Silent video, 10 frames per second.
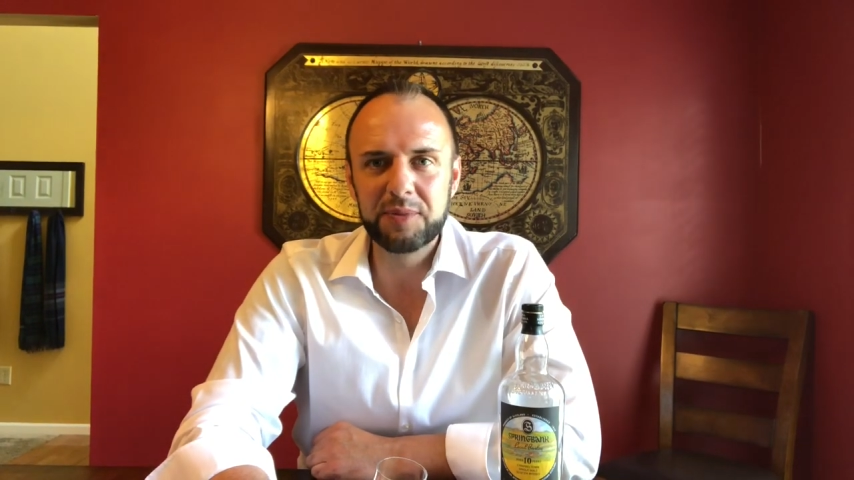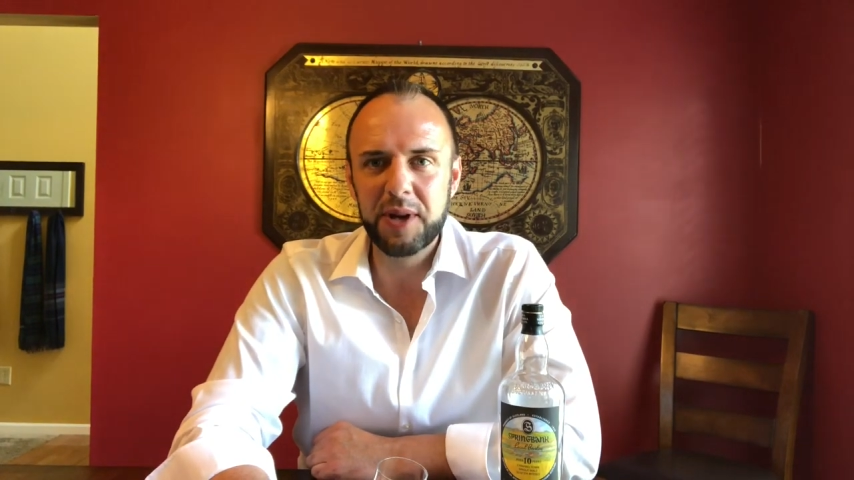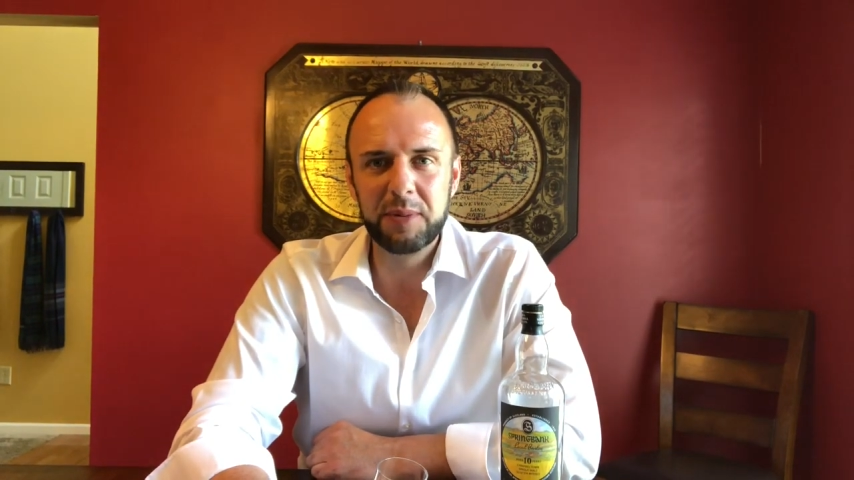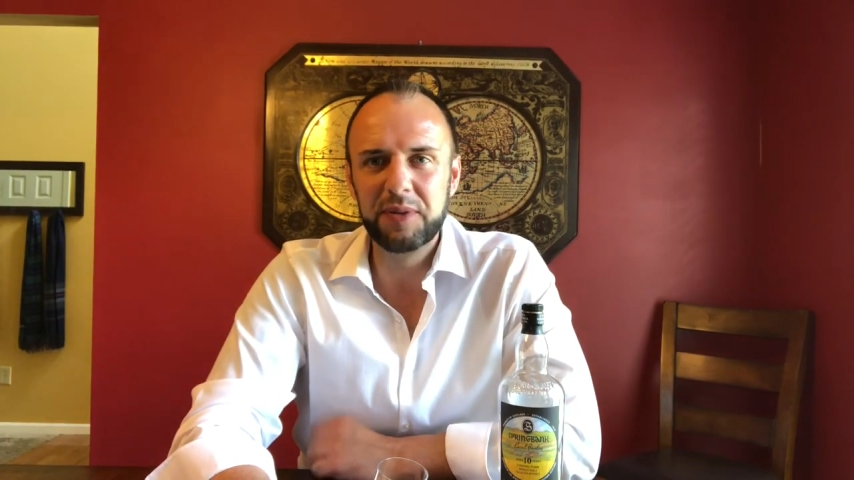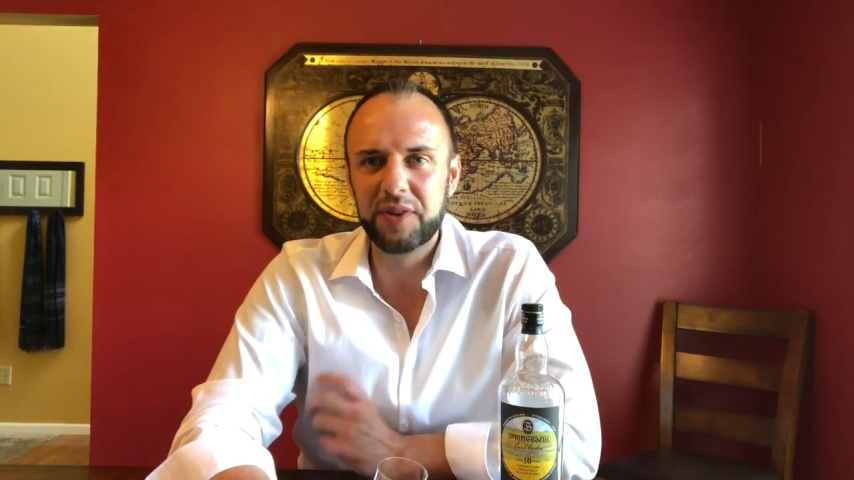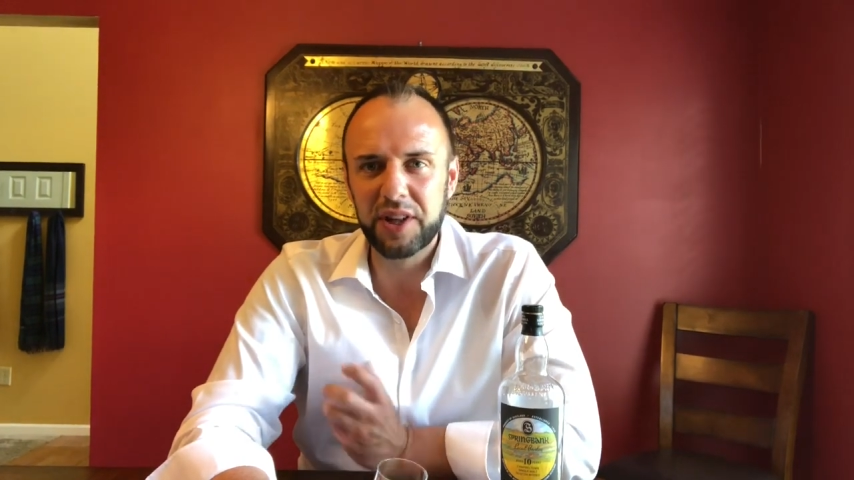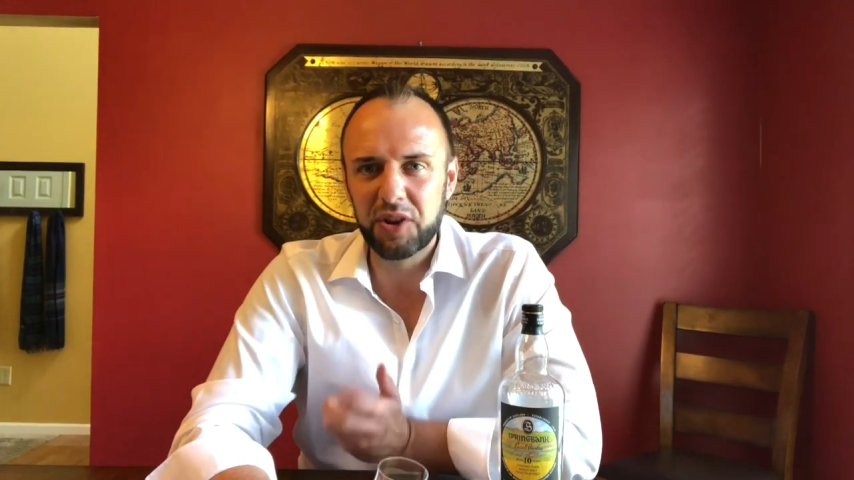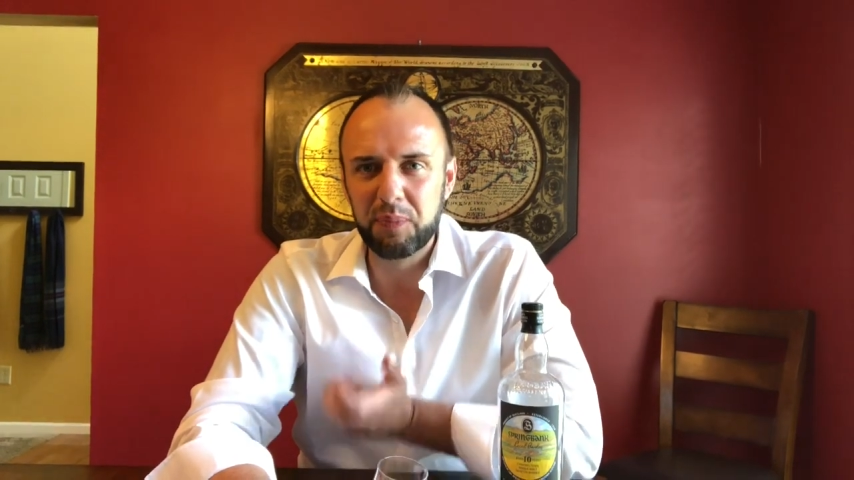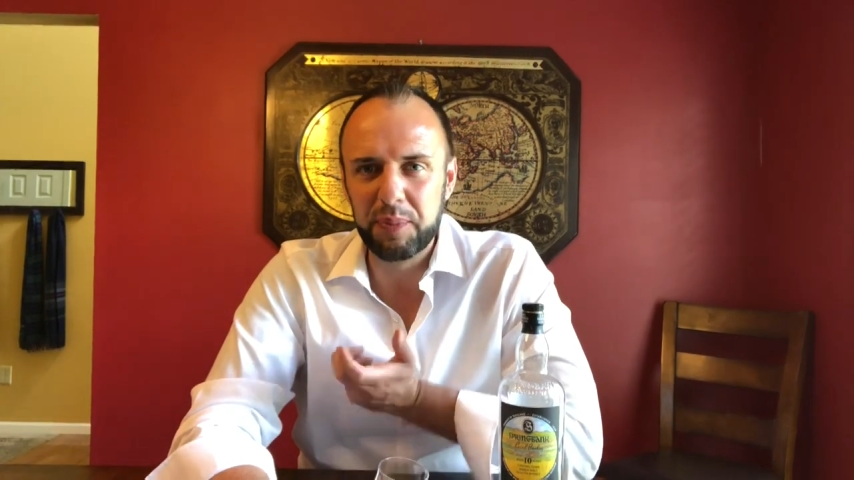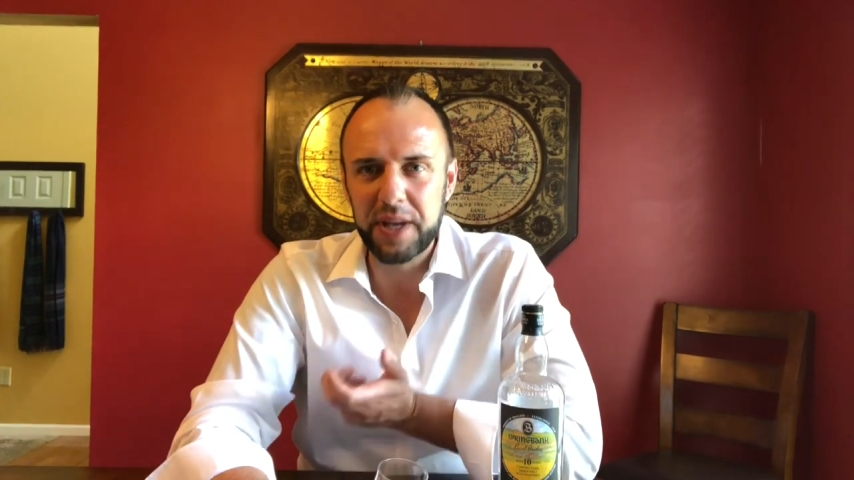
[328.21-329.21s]
maybe
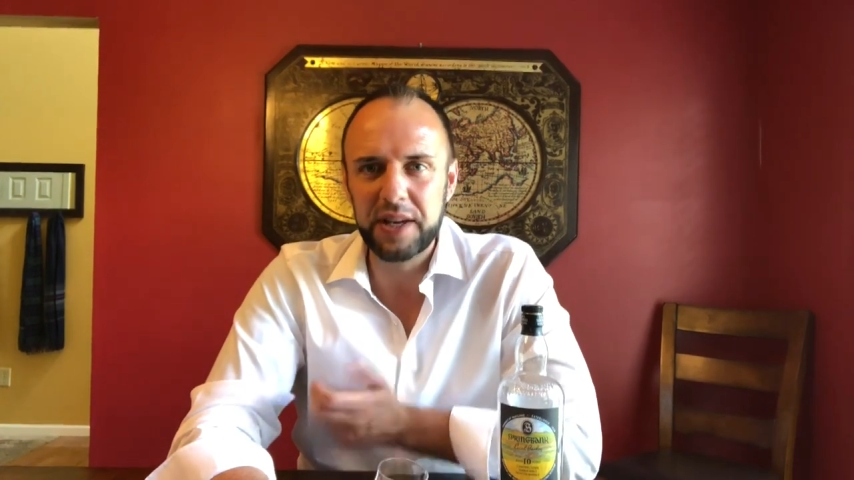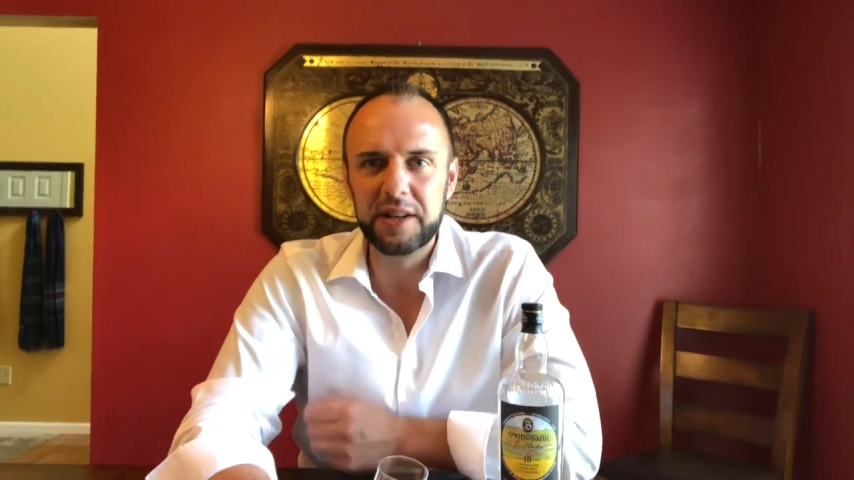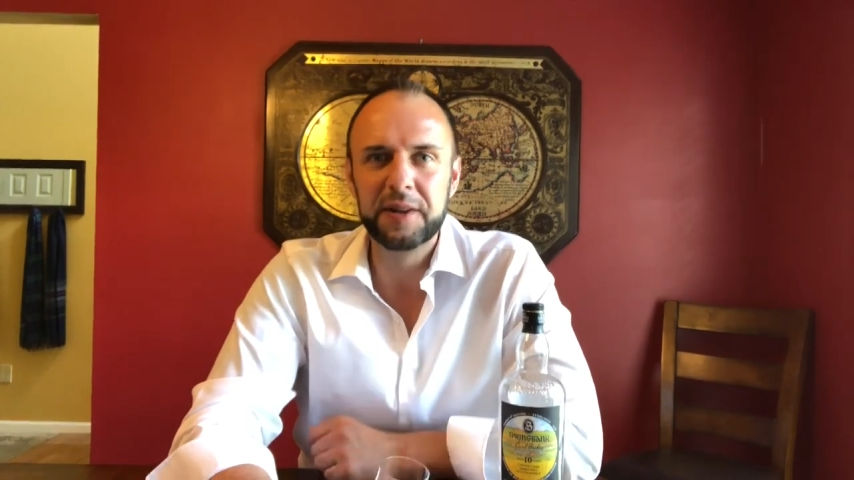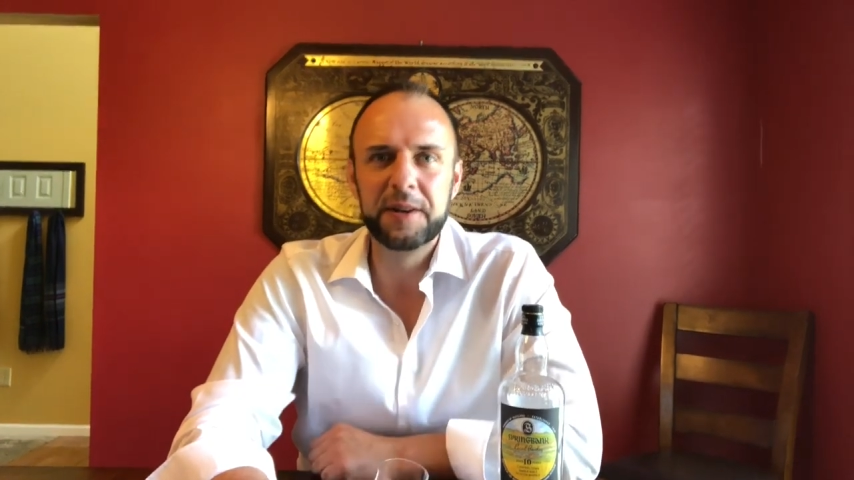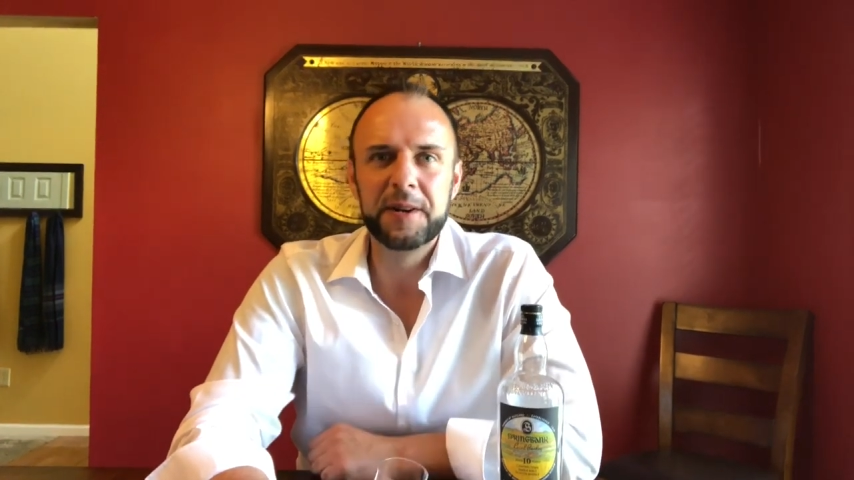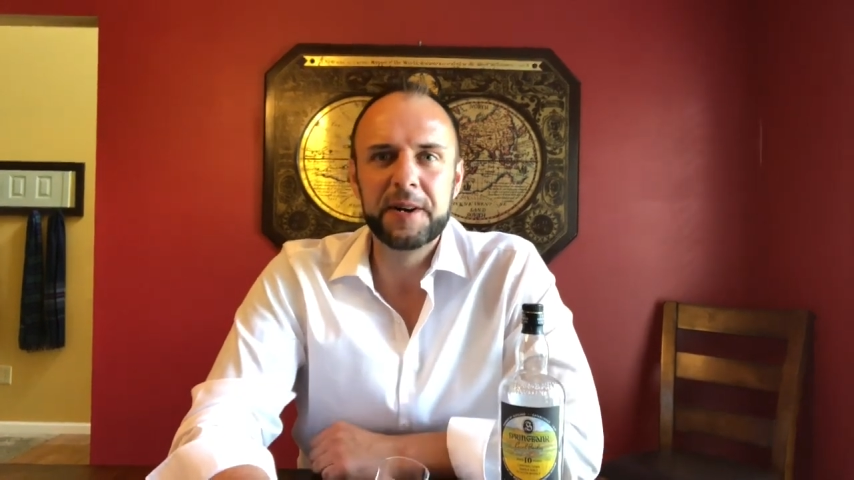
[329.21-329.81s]
vanilla bean.